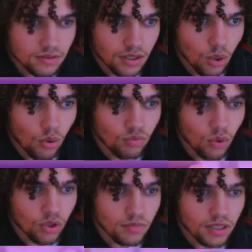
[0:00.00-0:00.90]
I don't want
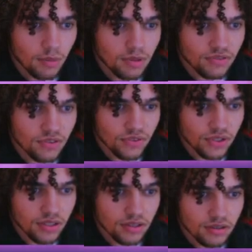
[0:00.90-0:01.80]
Rotom to come in for
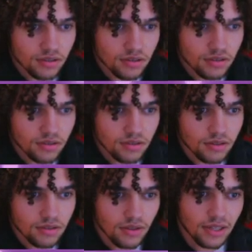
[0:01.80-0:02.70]
free.
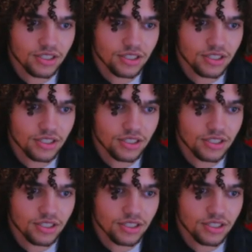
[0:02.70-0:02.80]
I think I